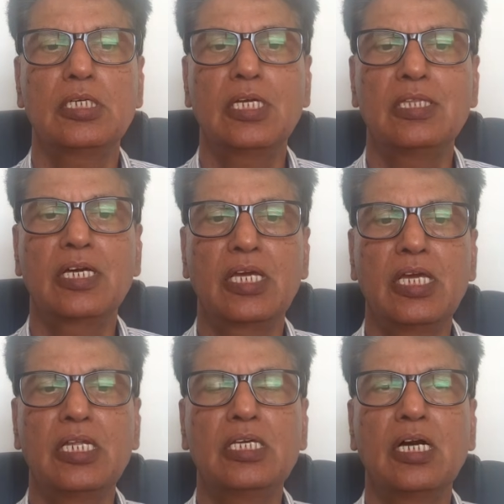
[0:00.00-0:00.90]
in the
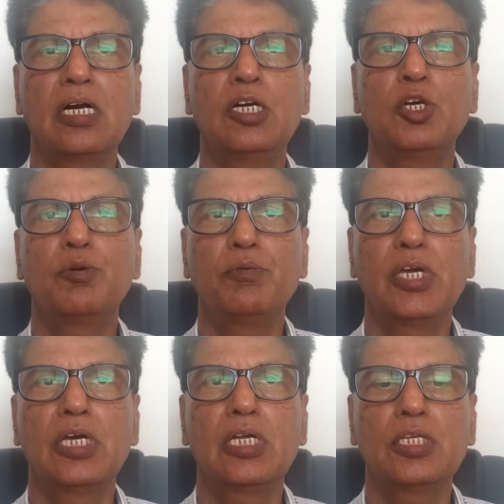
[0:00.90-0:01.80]
area
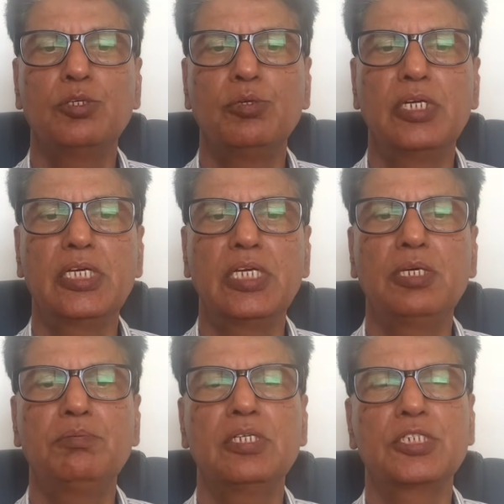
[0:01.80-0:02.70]
where you
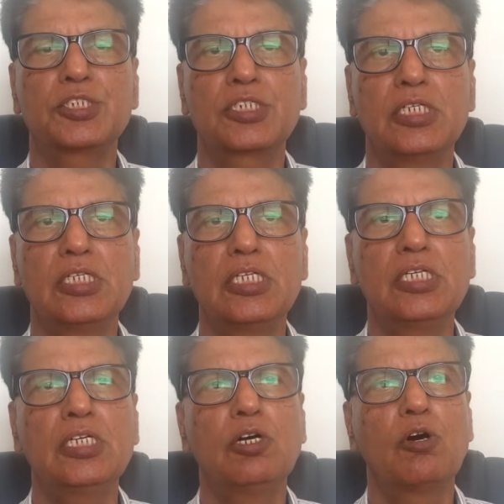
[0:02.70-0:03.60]
live,
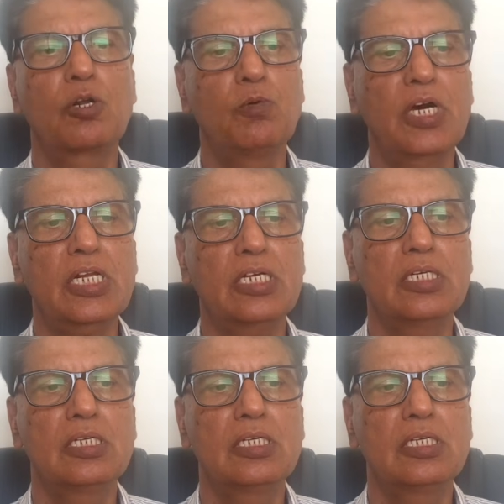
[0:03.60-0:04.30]
study, or work?